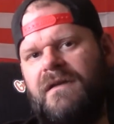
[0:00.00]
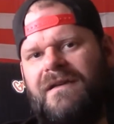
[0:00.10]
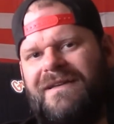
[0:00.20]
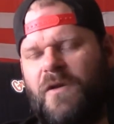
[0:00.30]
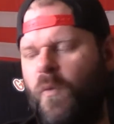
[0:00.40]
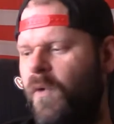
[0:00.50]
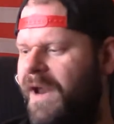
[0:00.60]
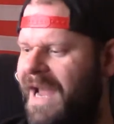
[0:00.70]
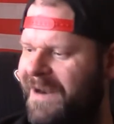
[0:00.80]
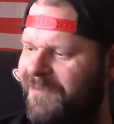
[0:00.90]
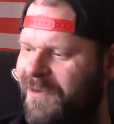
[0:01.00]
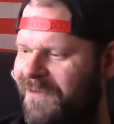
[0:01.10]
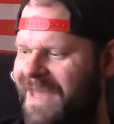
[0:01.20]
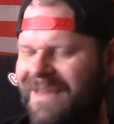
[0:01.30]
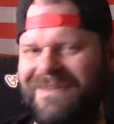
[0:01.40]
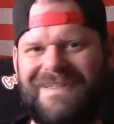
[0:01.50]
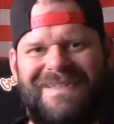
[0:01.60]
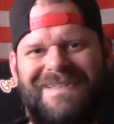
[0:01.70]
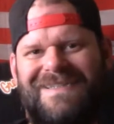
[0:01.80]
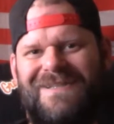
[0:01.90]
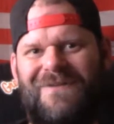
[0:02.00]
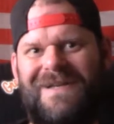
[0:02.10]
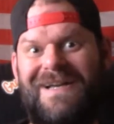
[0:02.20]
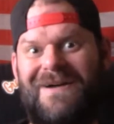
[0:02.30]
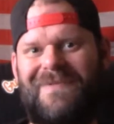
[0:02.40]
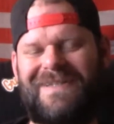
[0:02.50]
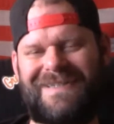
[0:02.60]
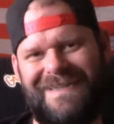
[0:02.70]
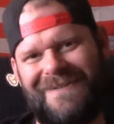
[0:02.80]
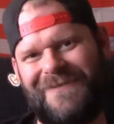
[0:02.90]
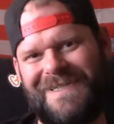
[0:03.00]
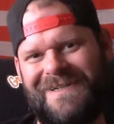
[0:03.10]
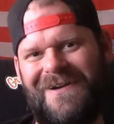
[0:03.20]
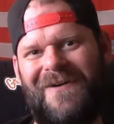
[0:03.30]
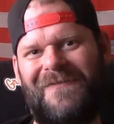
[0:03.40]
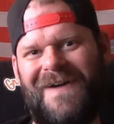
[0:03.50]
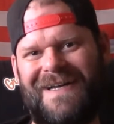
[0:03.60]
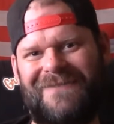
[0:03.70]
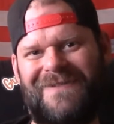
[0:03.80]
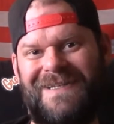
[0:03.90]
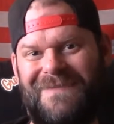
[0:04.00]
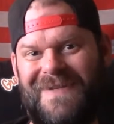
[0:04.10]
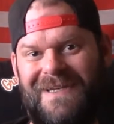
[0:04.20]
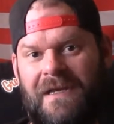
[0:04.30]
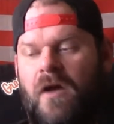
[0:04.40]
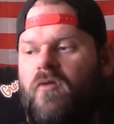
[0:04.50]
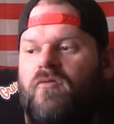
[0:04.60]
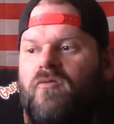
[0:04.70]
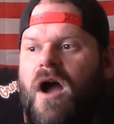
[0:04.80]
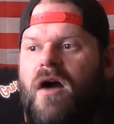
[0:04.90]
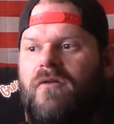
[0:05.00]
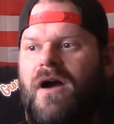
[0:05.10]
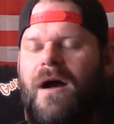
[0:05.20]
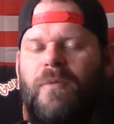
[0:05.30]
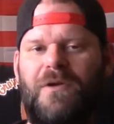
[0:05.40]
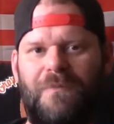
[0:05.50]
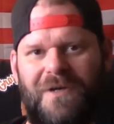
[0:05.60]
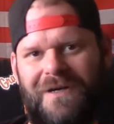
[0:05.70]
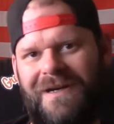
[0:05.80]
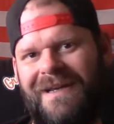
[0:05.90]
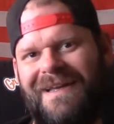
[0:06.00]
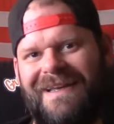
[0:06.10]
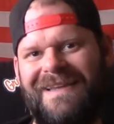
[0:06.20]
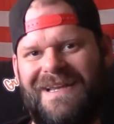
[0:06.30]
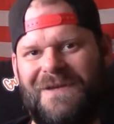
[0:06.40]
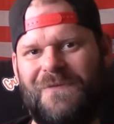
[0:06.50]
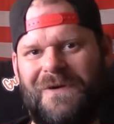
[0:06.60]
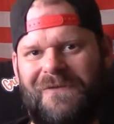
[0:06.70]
what out of all that list is so incompetent that we should all fucking really be rah-rah Bloomberg that you want to